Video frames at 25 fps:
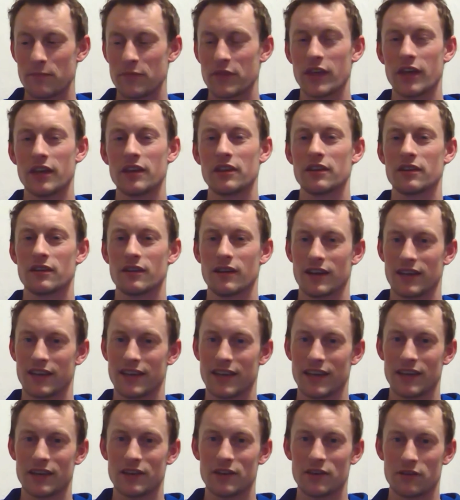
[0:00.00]
Then
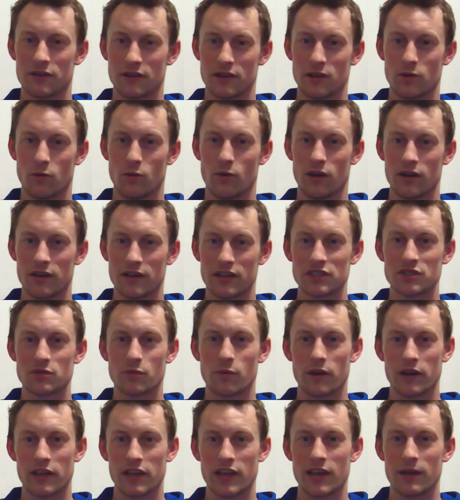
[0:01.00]
again, you're going to want a
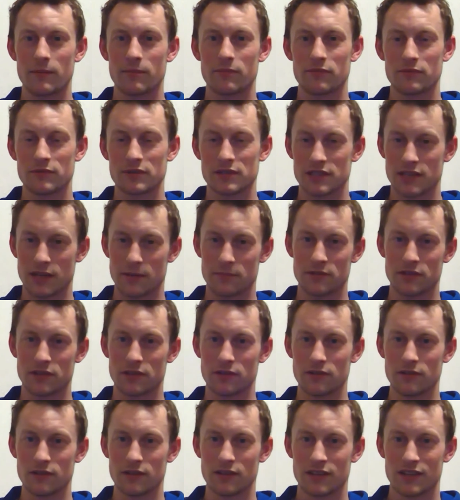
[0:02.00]
20 amp
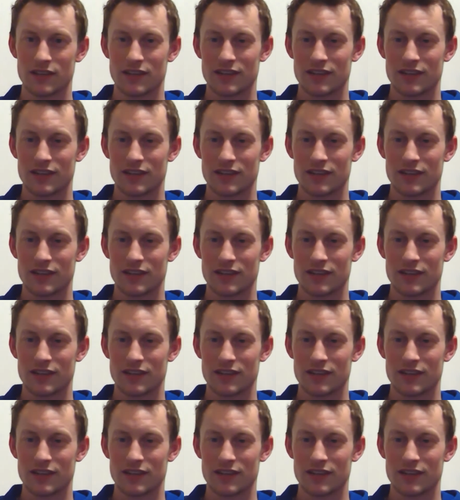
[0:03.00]
receptacle